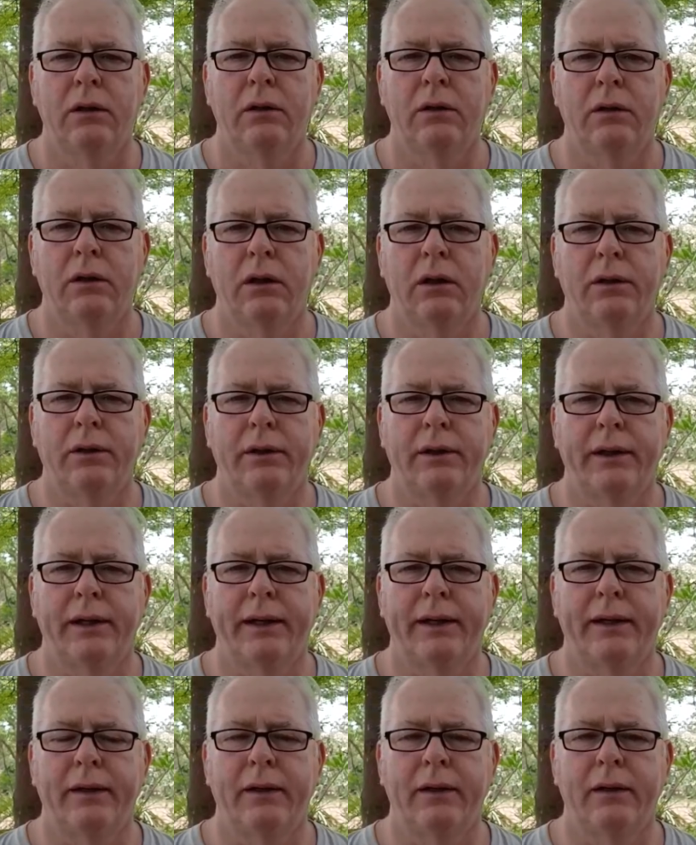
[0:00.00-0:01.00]
the other
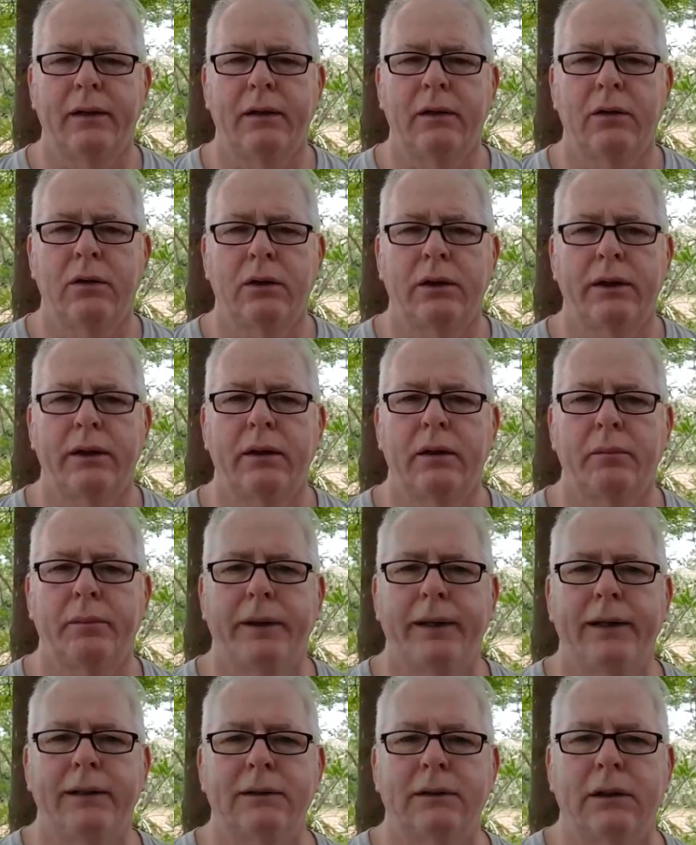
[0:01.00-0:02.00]
day? Looking
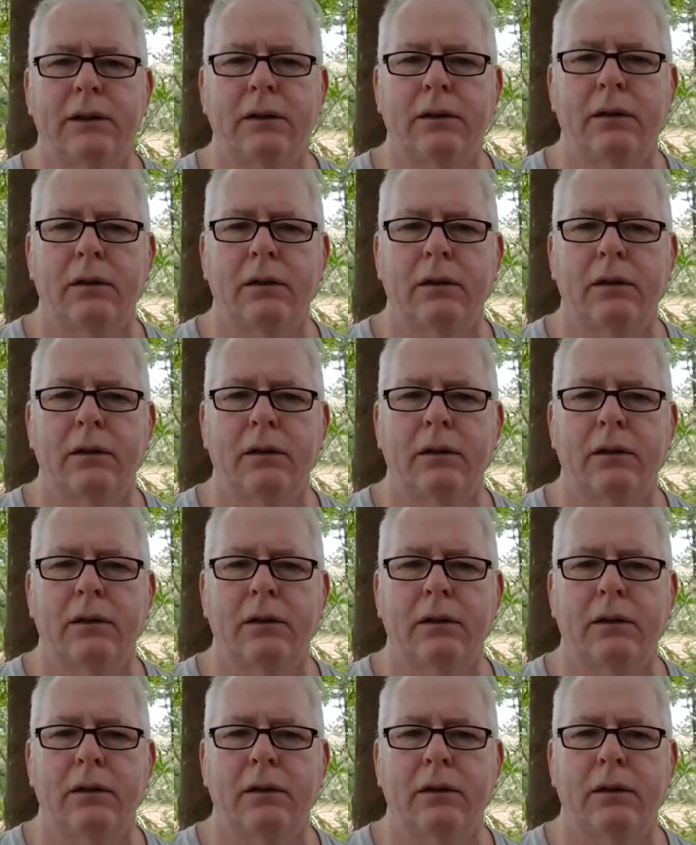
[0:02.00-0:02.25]
amazing.